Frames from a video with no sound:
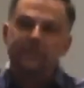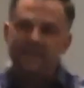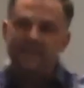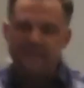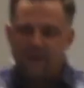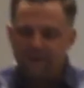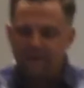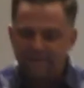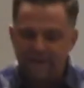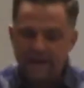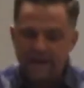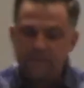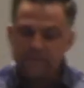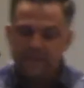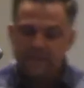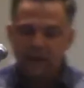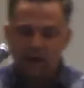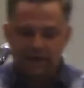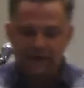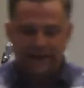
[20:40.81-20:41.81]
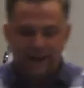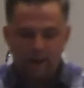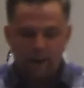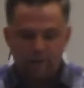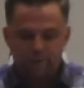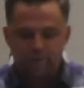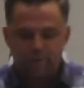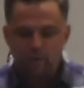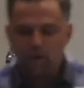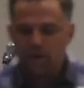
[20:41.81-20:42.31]
in their family are cared
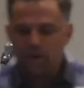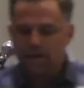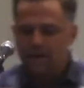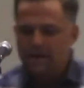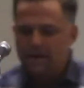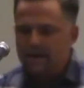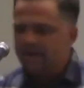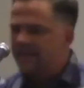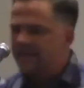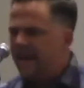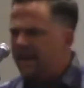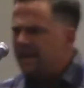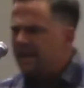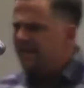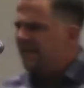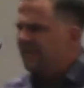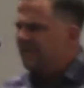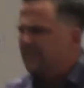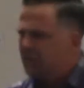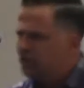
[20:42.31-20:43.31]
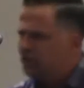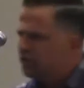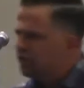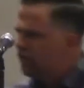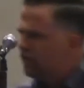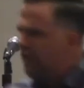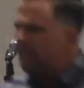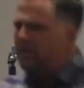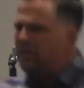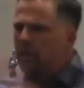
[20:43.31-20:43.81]
for. They, they
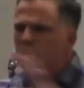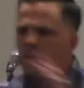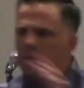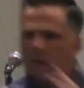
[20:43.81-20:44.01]
distribute